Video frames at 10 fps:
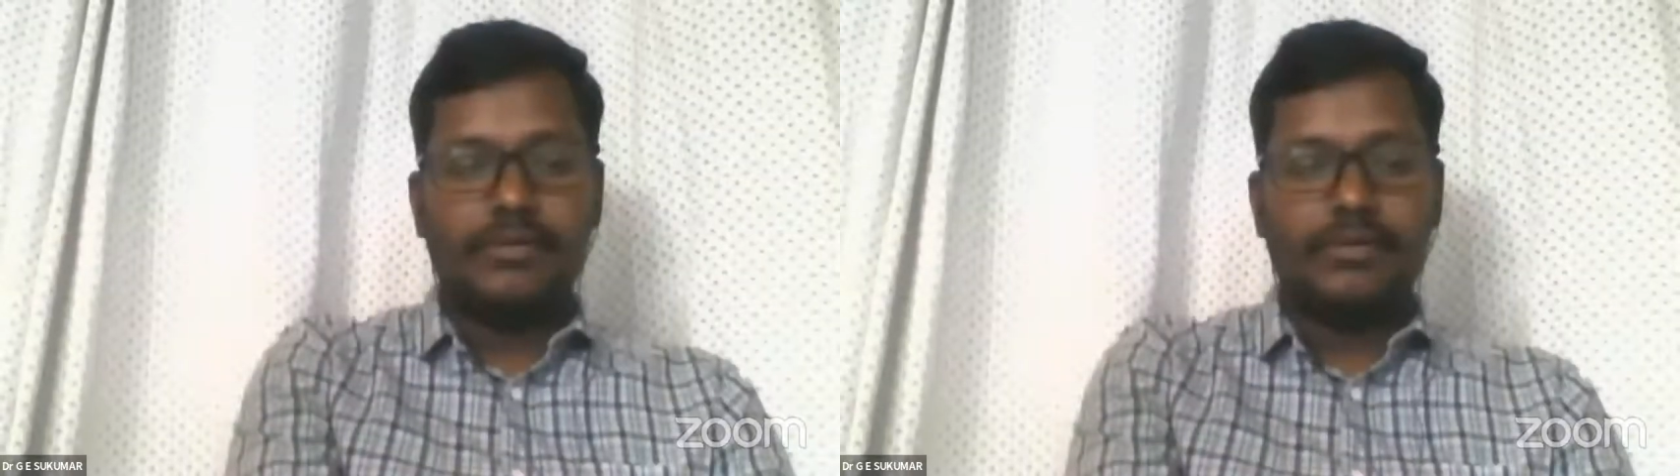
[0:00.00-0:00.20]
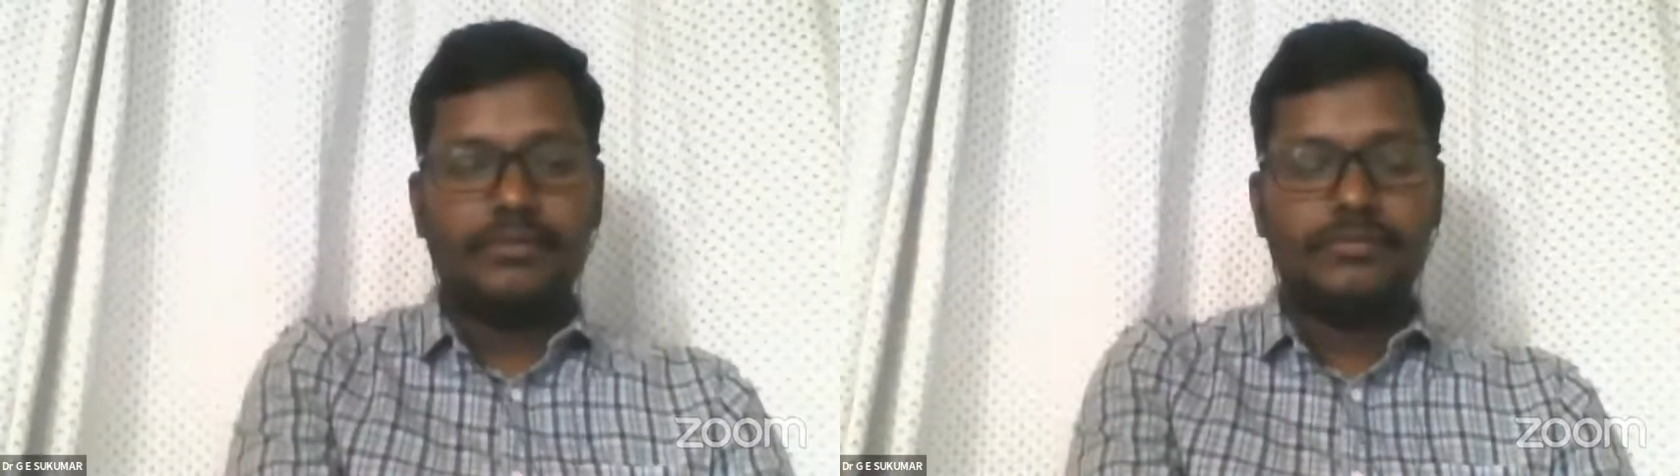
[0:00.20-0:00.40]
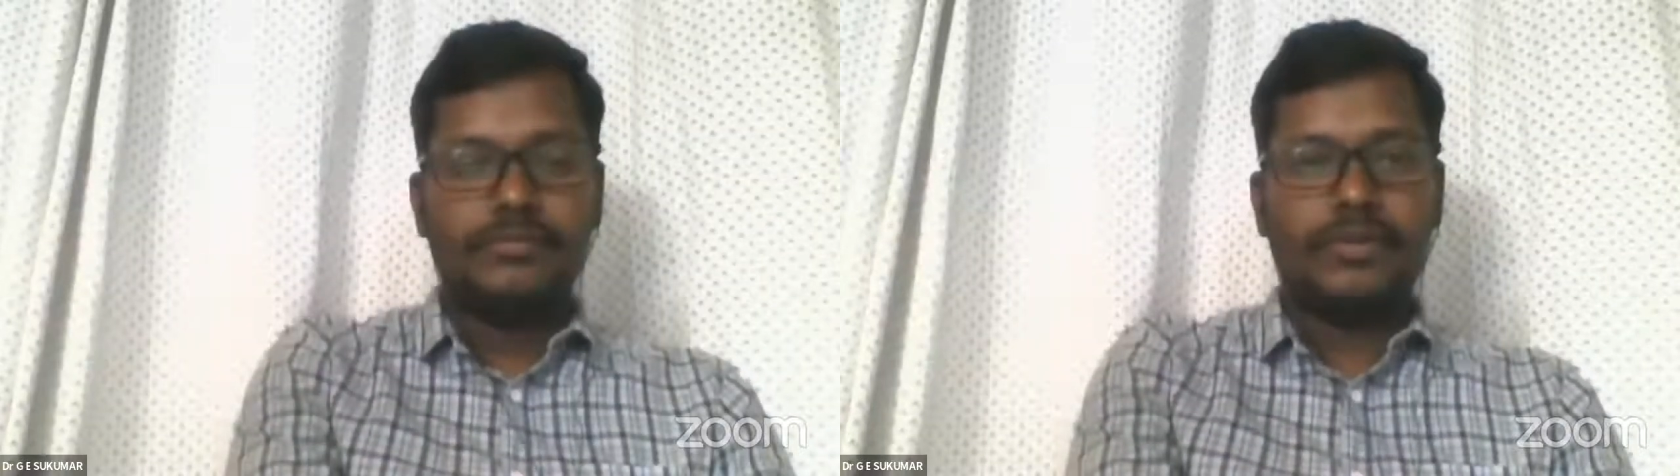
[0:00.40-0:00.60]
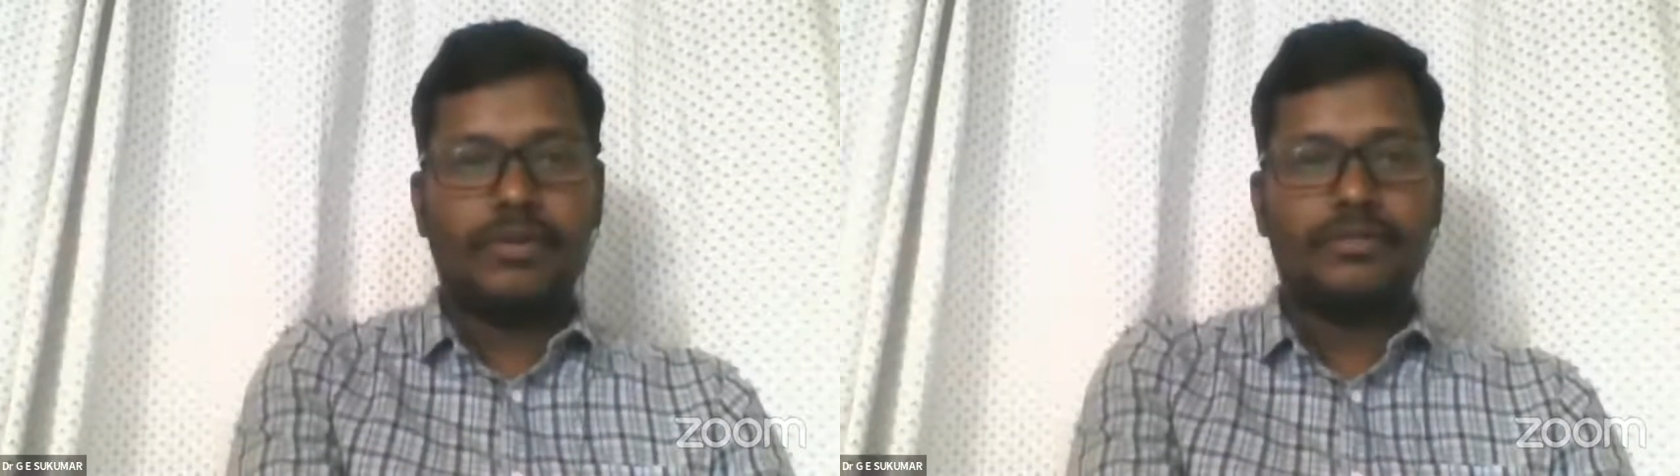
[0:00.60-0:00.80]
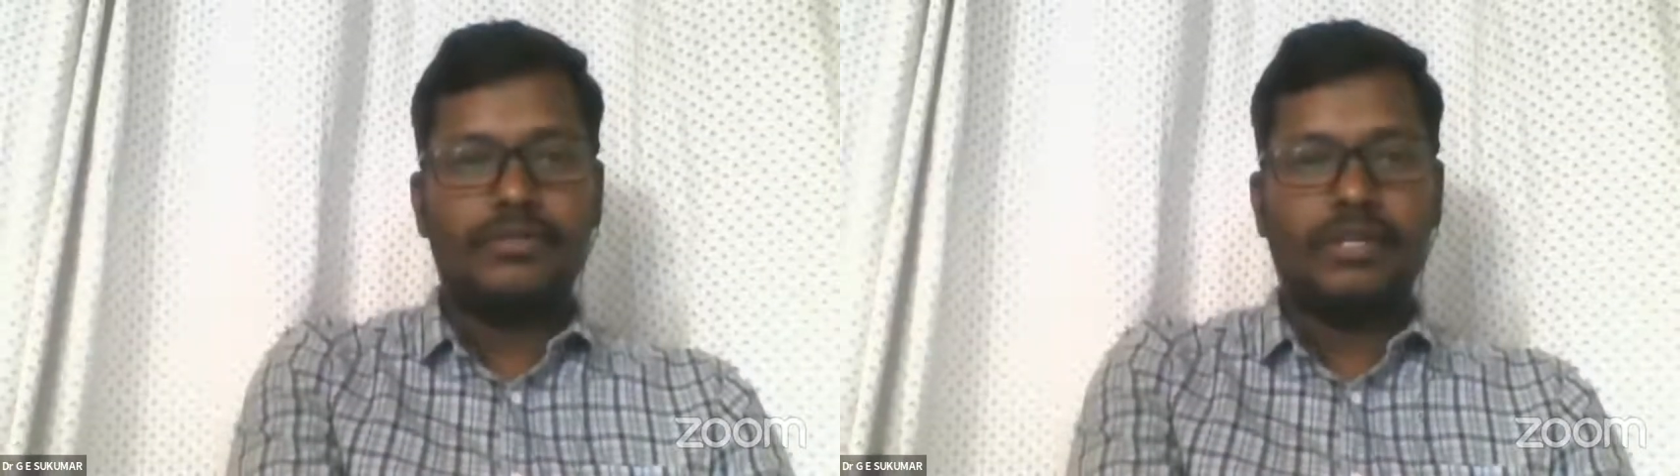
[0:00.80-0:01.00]
no,
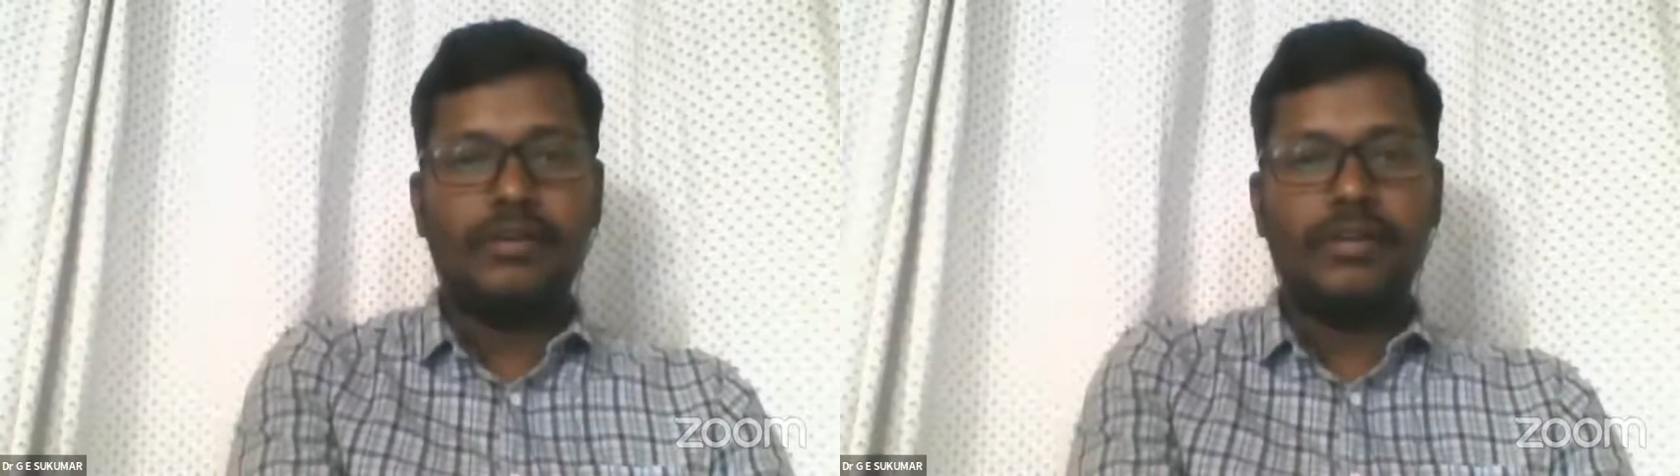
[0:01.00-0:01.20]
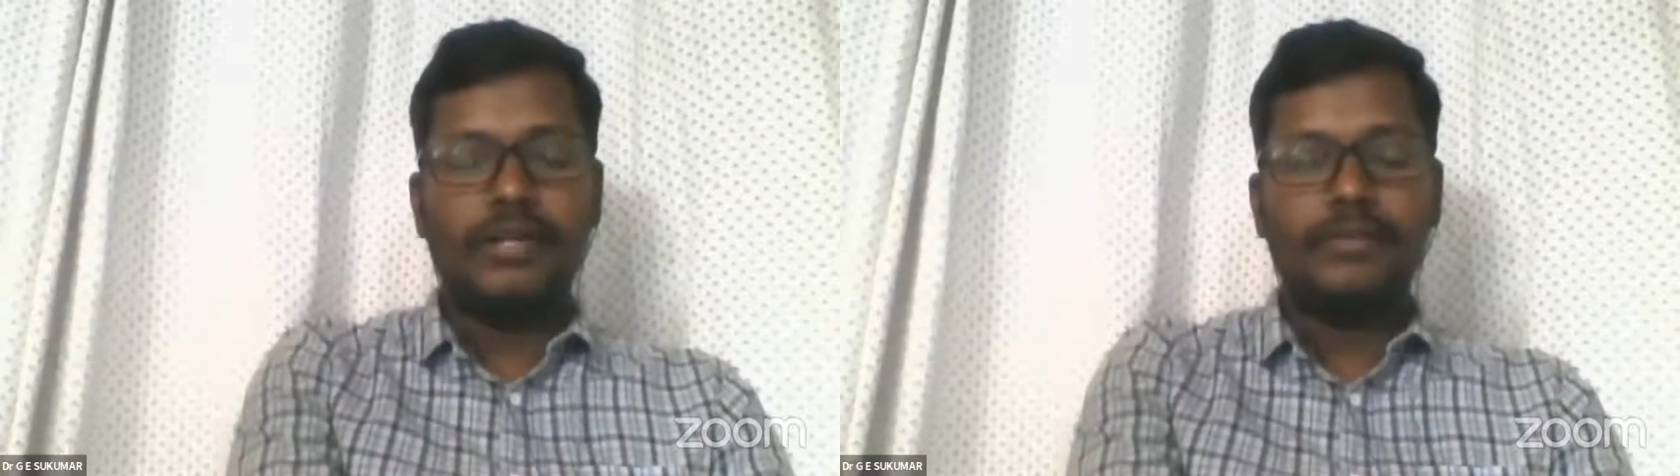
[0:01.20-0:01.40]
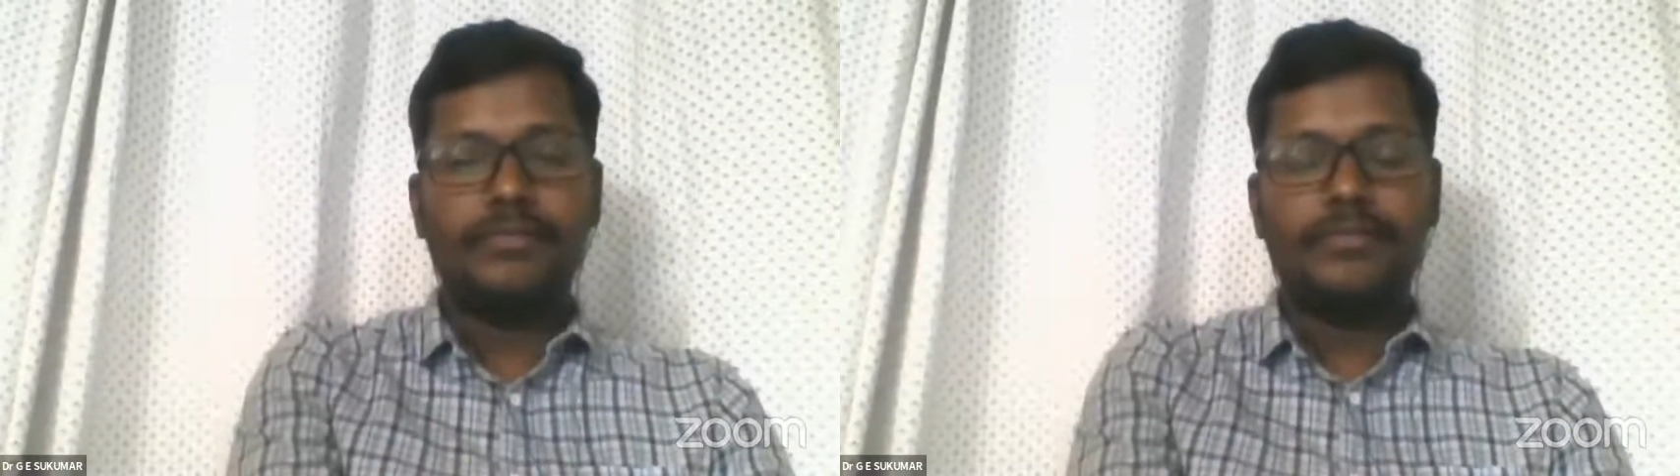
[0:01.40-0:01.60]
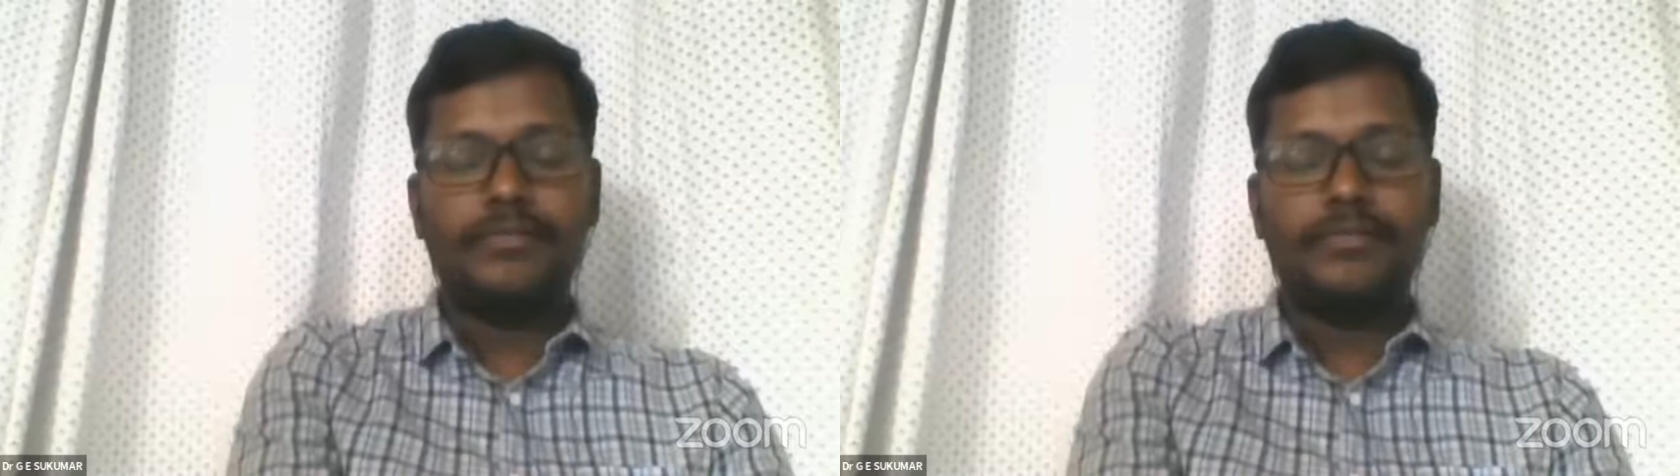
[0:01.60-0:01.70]
because generally